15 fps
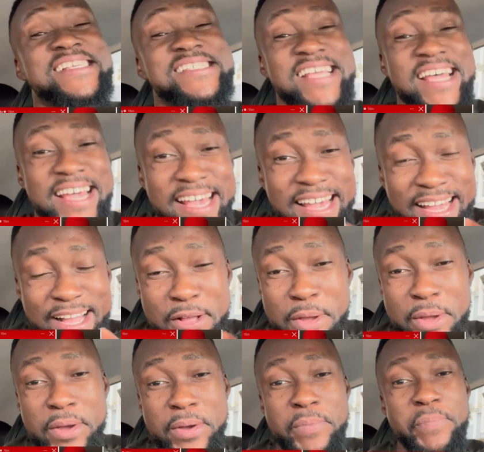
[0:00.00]
say,
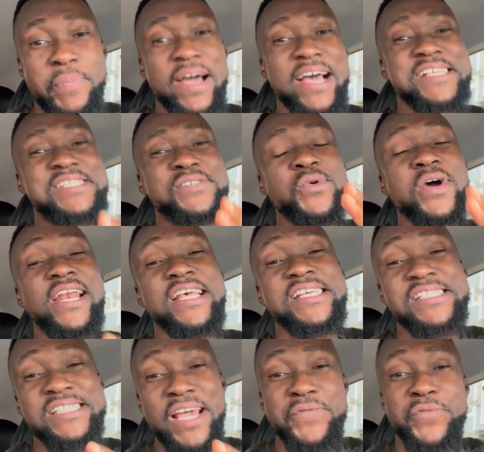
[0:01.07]
person where they
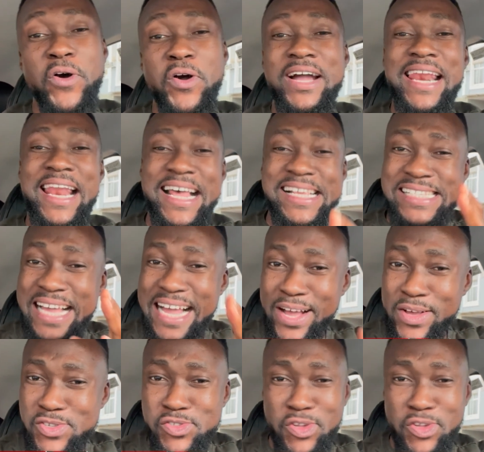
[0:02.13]
stay for glass house,